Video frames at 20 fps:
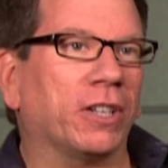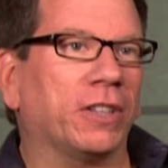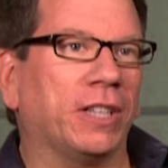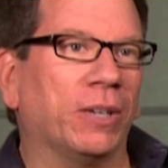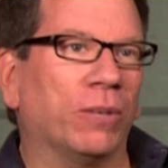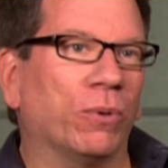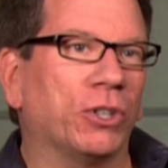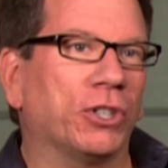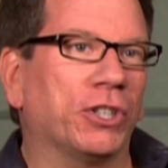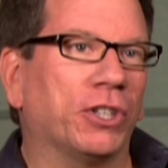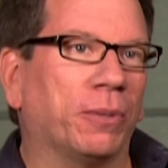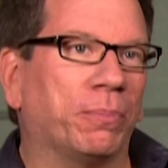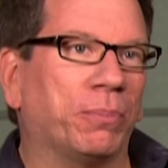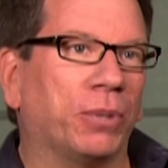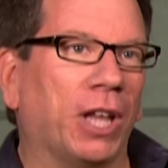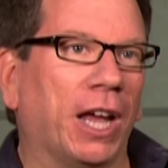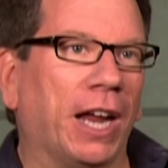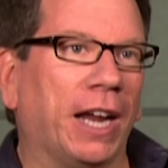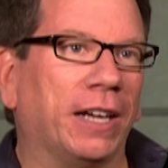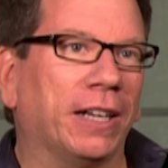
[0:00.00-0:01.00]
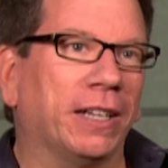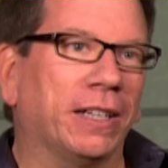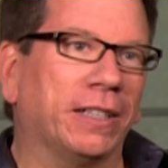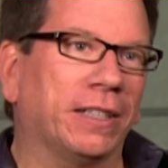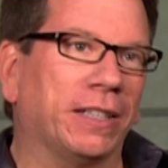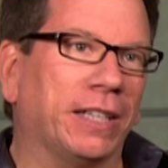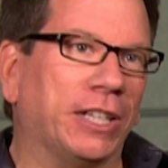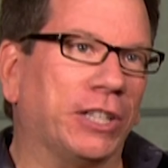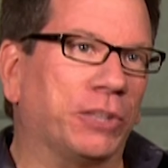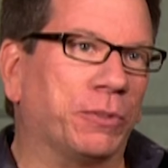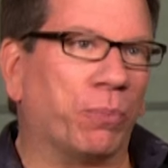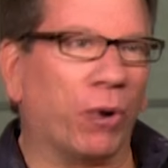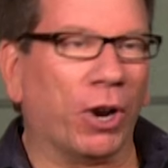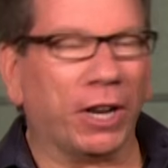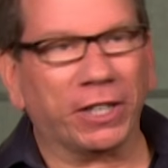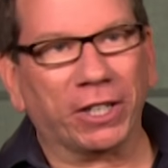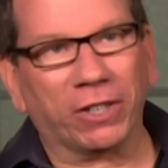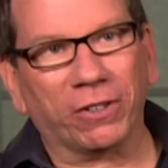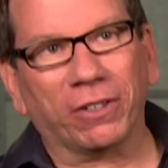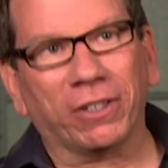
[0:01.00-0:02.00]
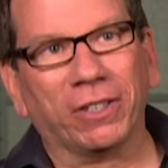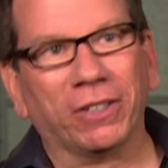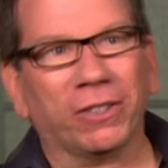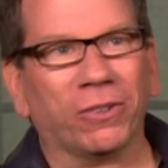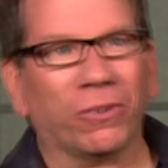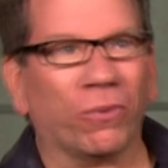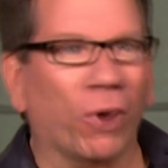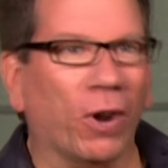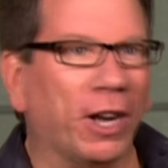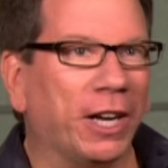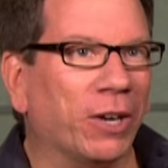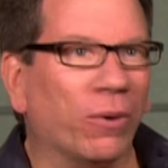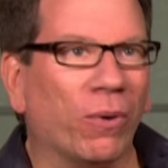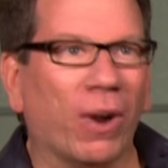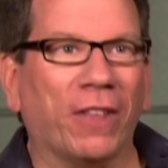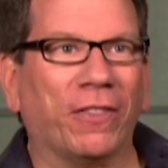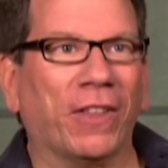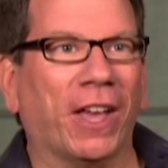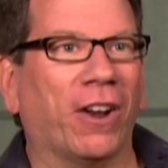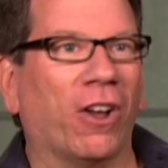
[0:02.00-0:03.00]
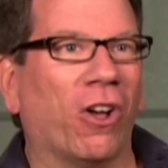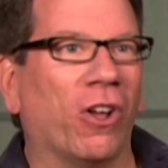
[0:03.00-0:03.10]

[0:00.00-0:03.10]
at the original plate, it's Brendan running around that